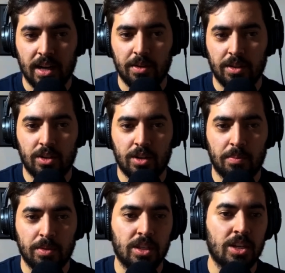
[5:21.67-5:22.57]
of your
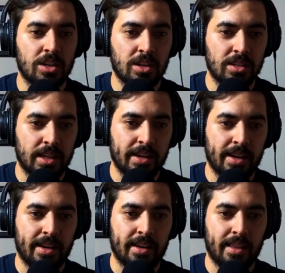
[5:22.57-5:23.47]
positions and,
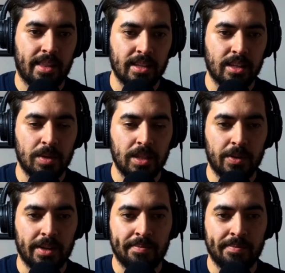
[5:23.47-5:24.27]
and the things that you've been doing?